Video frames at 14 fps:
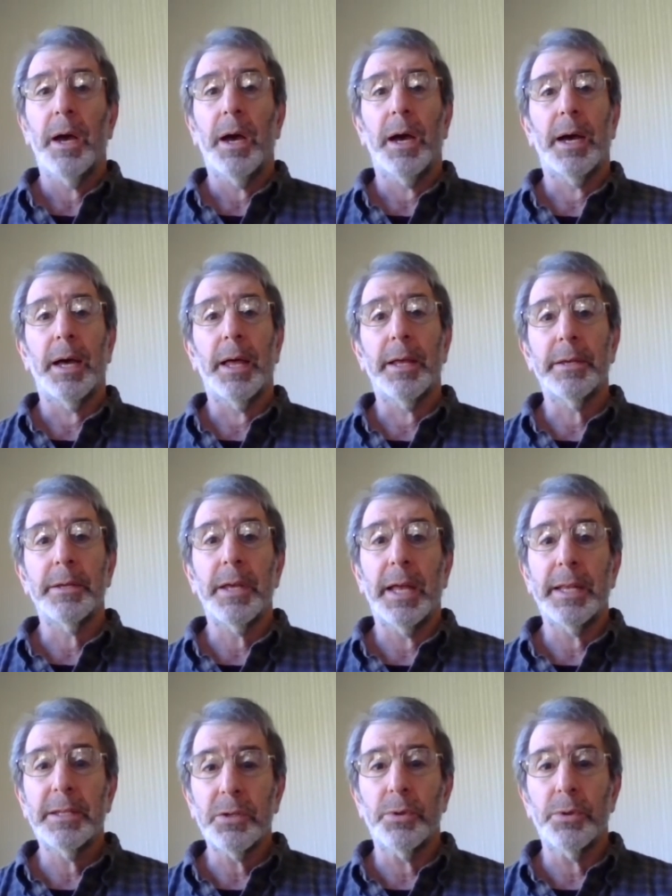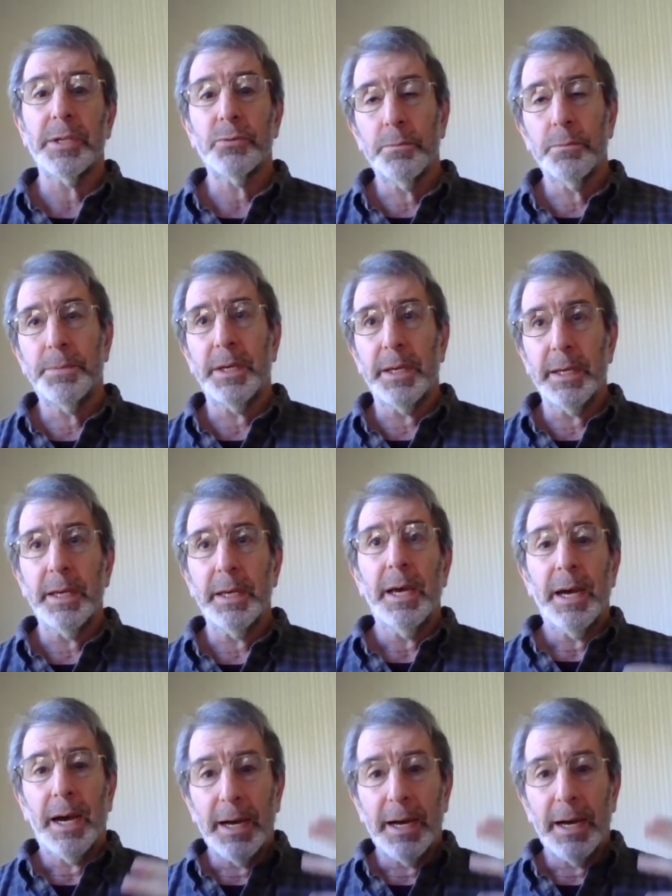And so this would be